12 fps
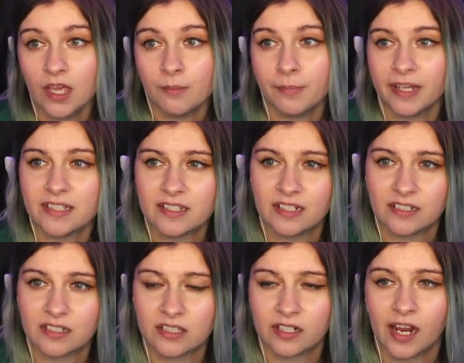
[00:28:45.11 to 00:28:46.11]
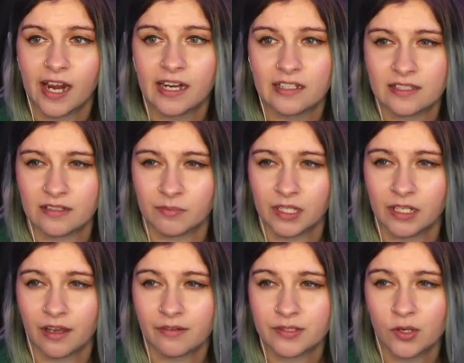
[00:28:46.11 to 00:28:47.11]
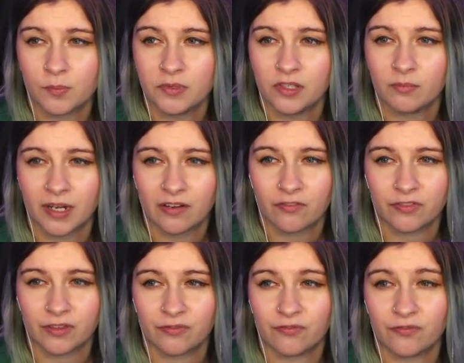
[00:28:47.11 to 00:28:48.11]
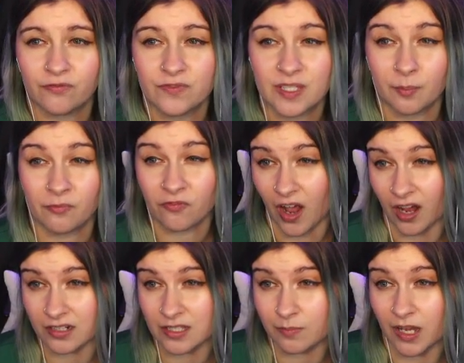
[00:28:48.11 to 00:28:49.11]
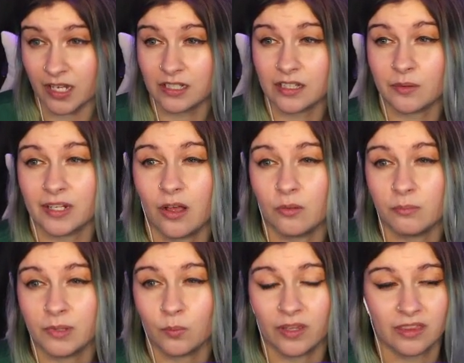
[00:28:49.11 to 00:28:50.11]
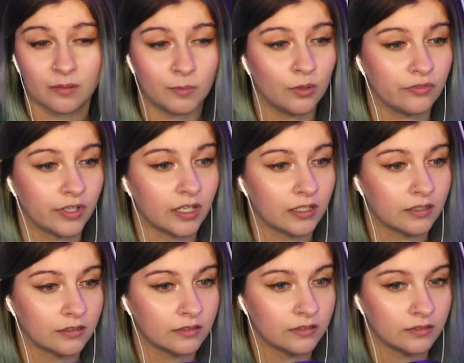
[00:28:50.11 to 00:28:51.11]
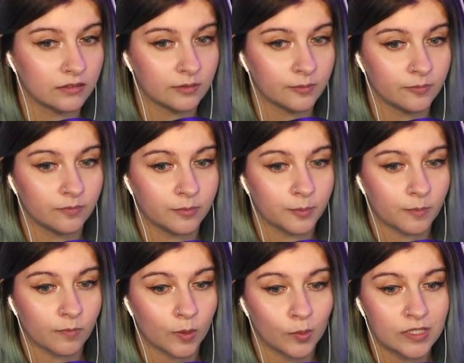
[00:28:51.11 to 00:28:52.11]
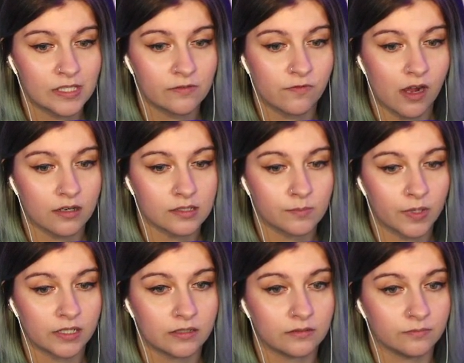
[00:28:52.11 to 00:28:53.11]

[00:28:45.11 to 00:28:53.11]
My instinct is they're hiding something. I was hoping you might have some fox button that would help me win them over. What's fox button?